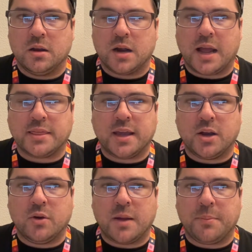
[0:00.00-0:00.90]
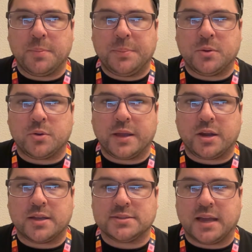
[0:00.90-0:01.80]
I think I know a couple people who are
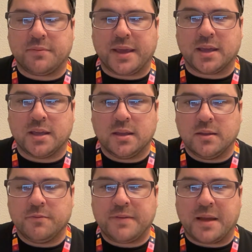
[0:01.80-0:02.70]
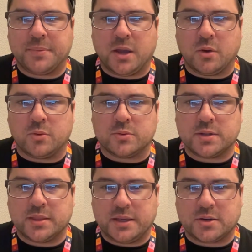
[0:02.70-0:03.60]
here because they have like family-owned
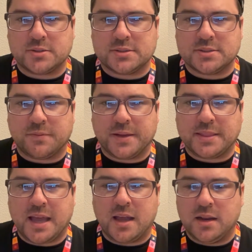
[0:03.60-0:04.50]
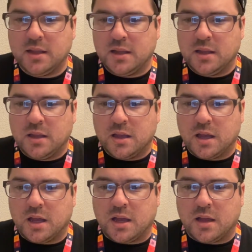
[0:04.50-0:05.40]
theaters and stuff like that.
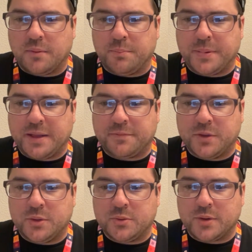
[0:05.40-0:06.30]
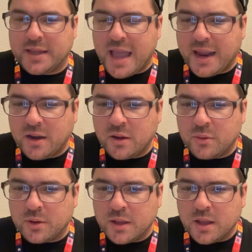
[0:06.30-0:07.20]
But if you, yeah, I
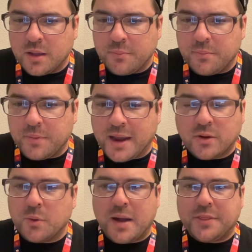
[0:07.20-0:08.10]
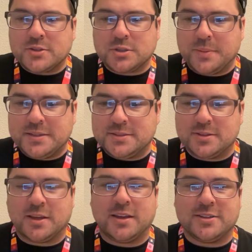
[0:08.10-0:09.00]
know. I don't know why there's so many,
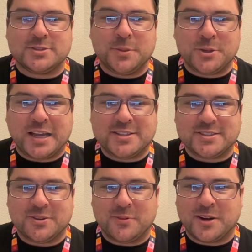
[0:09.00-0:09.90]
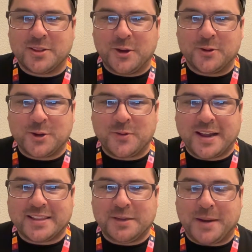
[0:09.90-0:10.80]
the super chats don't want to load
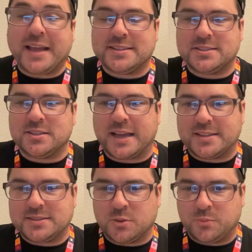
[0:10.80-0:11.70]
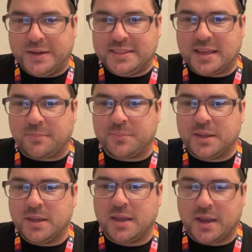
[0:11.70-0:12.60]
correctly, but I can still read them
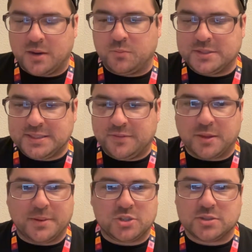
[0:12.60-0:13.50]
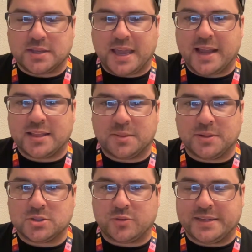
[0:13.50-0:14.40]
and receive them. It's just I can't get them
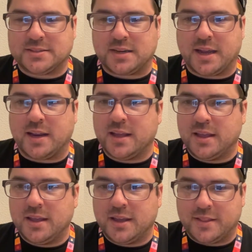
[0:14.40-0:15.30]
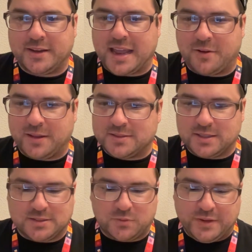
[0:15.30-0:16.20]
on screen tonight. And then yeah,
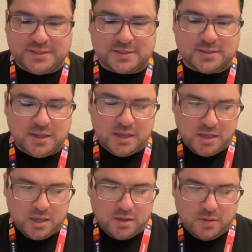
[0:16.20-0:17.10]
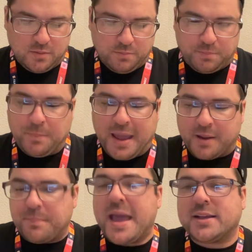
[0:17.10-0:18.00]
it's freezing. But
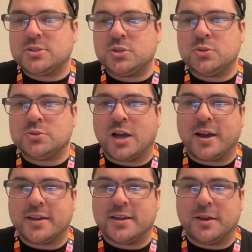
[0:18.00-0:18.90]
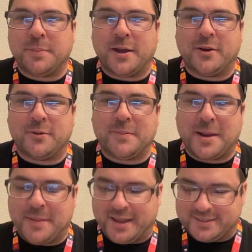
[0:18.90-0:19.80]
back to talking about
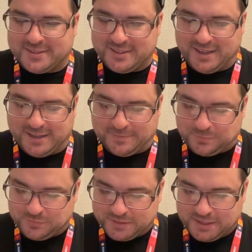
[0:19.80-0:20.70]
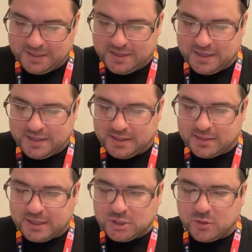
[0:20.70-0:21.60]
Mad Max.
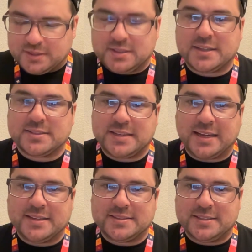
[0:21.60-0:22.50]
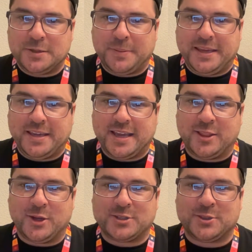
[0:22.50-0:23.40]
They showed us an extended sneak peek. It
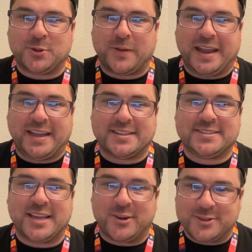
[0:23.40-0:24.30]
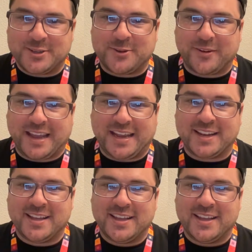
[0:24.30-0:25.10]
looked great. It sounded great.